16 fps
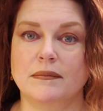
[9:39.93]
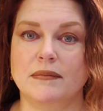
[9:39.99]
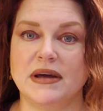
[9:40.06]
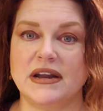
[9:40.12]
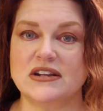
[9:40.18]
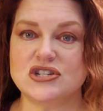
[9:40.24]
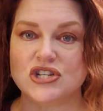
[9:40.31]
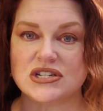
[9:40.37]

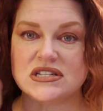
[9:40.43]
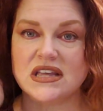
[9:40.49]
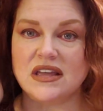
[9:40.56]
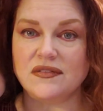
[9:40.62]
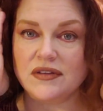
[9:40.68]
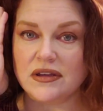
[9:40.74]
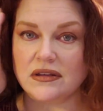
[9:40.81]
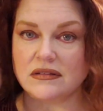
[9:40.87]
But it's just
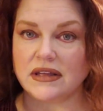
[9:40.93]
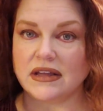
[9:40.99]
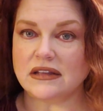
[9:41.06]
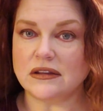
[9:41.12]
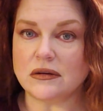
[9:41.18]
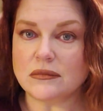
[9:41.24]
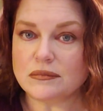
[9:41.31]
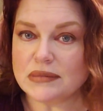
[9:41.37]
giving like a
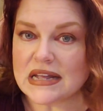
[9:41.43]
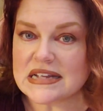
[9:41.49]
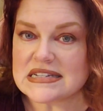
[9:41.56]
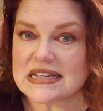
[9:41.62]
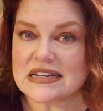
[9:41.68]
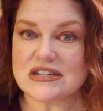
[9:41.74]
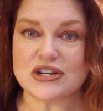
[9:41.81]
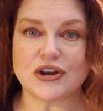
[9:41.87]
little
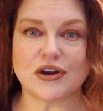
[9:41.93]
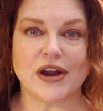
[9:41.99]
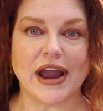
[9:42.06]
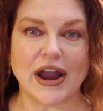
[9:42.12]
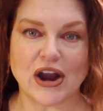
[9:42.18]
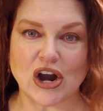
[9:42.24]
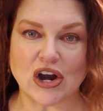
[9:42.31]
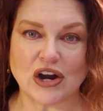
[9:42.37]
blessing to your
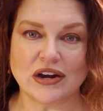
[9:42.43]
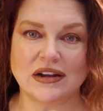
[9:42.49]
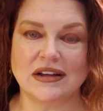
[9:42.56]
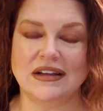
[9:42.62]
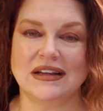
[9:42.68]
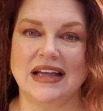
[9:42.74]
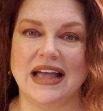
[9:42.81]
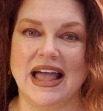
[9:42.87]
hair.
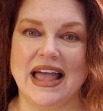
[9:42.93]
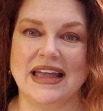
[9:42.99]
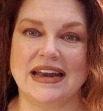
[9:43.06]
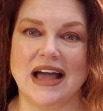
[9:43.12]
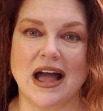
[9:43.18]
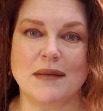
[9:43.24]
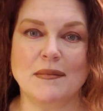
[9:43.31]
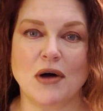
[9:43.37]
And
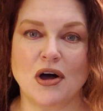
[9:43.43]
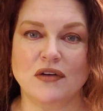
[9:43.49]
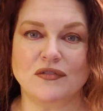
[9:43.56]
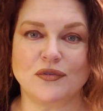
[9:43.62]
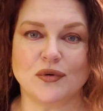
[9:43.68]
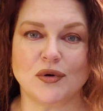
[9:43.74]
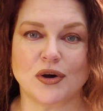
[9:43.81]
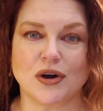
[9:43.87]
I'm all
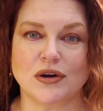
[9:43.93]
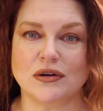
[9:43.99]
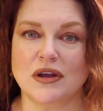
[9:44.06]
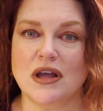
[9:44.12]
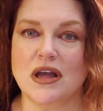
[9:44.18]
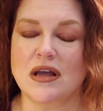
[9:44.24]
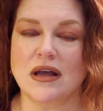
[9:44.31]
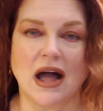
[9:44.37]
for,
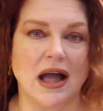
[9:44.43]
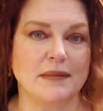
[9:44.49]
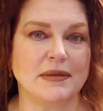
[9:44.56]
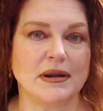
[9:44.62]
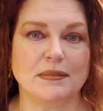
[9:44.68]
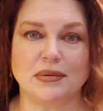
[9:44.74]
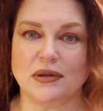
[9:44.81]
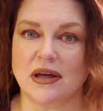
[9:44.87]
I'm
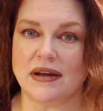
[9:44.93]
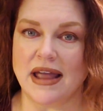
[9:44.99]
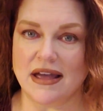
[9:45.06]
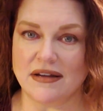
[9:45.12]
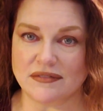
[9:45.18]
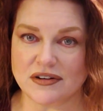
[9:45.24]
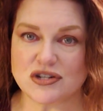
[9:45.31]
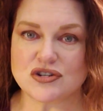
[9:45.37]
going to pull out
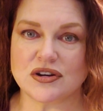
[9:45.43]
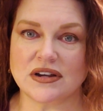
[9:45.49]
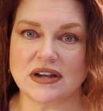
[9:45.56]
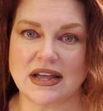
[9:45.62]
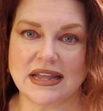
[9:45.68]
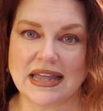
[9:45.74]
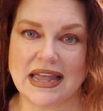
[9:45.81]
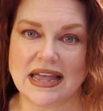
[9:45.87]
every trick
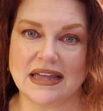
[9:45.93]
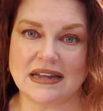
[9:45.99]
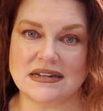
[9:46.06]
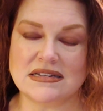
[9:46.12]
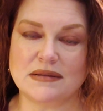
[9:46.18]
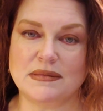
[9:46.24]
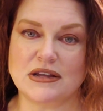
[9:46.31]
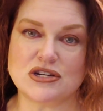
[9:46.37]
I can
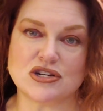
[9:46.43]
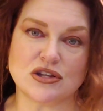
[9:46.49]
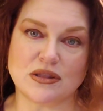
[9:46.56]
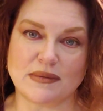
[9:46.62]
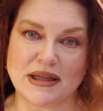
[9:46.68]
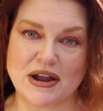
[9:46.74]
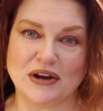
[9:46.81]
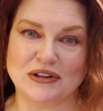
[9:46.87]
to make sure that
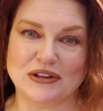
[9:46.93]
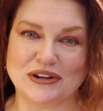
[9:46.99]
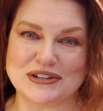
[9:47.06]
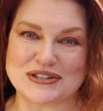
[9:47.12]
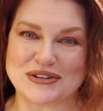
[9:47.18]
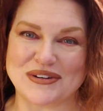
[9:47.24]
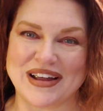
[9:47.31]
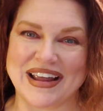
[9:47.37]
my hair
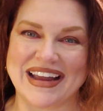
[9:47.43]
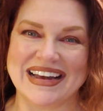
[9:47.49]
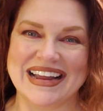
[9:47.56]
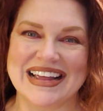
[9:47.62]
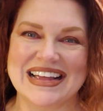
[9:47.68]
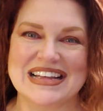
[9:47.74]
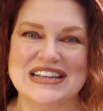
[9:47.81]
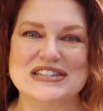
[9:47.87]
looks great.
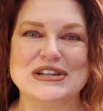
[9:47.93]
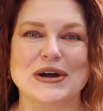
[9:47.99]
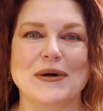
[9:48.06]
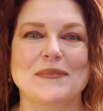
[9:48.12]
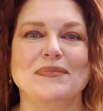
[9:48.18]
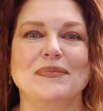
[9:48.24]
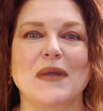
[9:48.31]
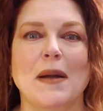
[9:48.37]

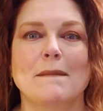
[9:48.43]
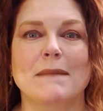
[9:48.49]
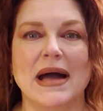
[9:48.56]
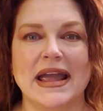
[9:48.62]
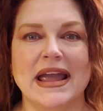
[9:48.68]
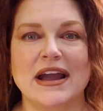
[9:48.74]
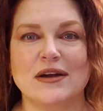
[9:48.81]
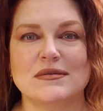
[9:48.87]
So my
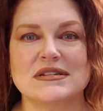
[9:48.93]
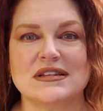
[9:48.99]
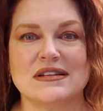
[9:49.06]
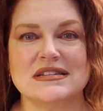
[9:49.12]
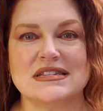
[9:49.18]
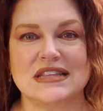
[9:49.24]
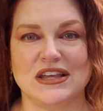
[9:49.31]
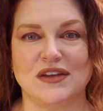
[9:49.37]
hair
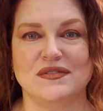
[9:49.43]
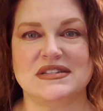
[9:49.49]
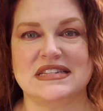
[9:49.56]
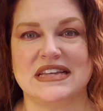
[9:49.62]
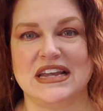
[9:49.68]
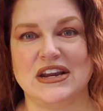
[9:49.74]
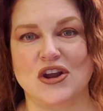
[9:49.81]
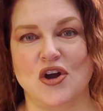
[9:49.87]
results that you've
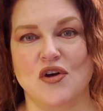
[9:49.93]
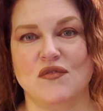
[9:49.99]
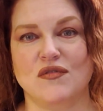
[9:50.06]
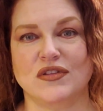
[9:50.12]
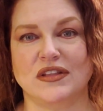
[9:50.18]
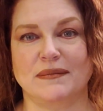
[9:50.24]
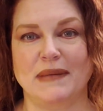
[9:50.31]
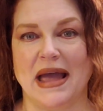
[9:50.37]
seen over
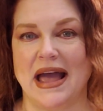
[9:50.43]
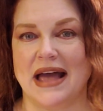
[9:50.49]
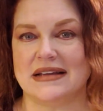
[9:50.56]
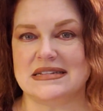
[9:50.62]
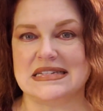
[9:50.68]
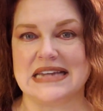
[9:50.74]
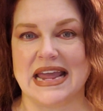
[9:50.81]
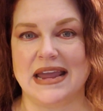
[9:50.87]
the
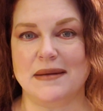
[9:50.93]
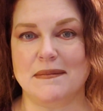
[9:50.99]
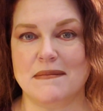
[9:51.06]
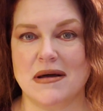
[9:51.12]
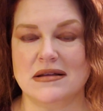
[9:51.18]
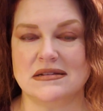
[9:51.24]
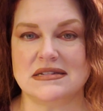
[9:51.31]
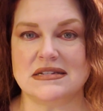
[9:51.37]
past 8
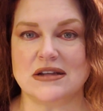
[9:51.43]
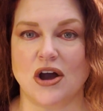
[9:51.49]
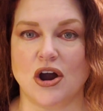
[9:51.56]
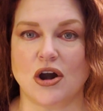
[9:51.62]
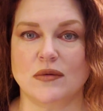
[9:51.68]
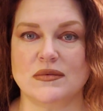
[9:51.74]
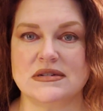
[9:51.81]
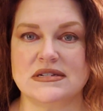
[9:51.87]
months
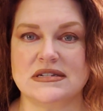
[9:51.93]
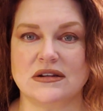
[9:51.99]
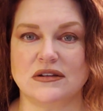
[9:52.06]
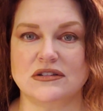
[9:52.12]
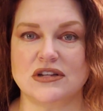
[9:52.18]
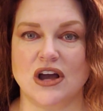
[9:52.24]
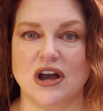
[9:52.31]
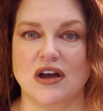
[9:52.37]
are a
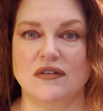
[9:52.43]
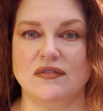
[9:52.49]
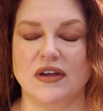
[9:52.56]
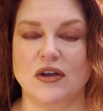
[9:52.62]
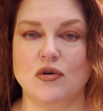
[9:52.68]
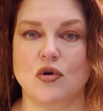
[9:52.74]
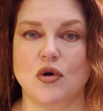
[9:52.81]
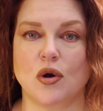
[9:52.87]
result of
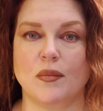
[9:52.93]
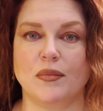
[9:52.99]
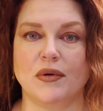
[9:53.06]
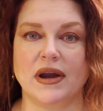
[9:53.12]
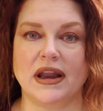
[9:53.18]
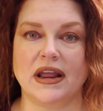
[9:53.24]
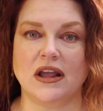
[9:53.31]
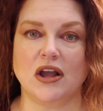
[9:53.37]

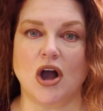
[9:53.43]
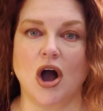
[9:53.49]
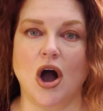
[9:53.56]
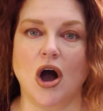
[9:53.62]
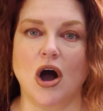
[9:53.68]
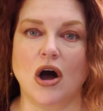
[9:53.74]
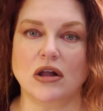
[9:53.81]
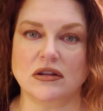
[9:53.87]
incorporating
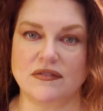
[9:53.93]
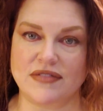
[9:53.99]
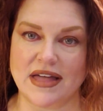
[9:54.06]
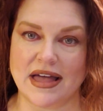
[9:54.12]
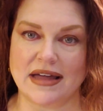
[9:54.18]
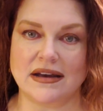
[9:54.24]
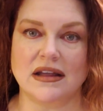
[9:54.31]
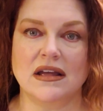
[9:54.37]
all of
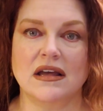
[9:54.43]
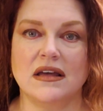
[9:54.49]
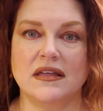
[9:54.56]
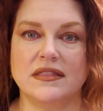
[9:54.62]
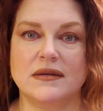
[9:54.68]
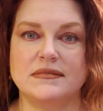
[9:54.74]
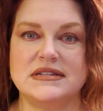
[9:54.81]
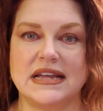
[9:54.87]
that
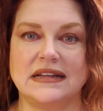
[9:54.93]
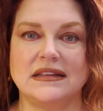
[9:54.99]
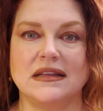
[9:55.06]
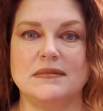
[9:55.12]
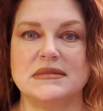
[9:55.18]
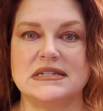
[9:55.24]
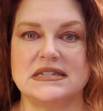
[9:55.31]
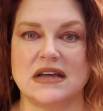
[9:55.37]
the daily
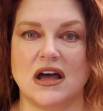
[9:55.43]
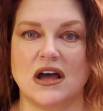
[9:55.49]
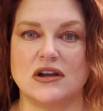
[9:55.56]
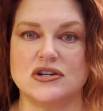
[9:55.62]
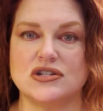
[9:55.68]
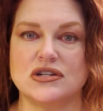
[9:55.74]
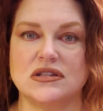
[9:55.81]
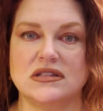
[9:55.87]

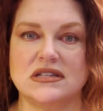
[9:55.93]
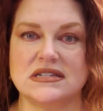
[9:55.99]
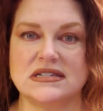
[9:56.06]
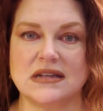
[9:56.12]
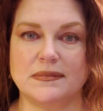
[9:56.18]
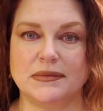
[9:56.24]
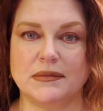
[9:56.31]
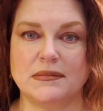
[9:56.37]
massage, the
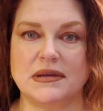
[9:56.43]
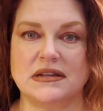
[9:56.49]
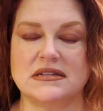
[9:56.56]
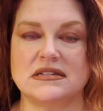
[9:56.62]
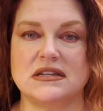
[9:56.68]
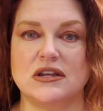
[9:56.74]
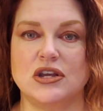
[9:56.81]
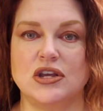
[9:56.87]

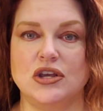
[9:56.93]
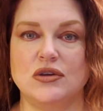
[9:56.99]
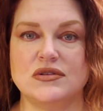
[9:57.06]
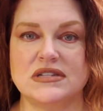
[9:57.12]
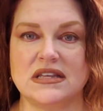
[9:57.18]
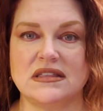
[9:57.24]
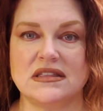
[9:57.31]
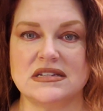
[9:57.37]
supplements,
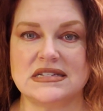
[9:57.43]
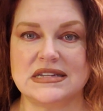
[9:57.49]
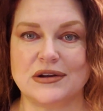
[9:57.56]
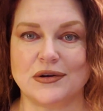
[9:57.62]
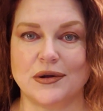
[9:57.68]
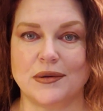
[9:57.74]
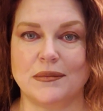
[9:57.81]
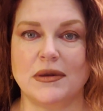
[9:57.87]
using the
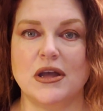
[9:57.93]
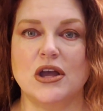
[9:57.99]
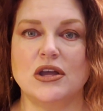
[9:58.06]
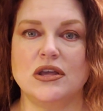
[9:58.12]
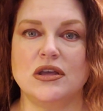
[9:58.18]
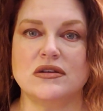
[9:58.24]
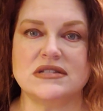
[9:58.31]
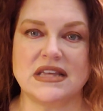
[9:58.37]
serum,
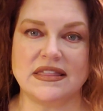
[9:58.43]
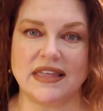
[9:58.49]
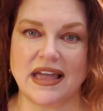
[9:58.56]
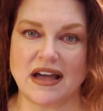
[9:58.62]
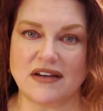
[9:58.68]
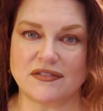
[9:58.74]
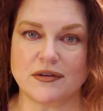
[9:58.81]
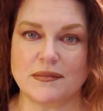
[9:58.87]
using the
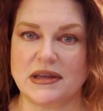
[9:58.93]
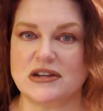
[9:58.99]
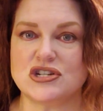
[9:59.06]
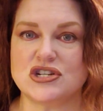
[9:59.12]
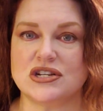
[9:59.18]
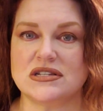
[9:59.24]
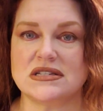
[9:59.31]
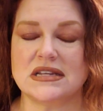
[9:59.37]

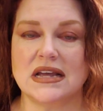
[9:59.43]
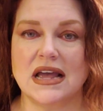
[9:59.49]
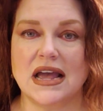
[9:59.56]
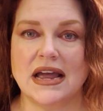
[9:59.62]
affirmations.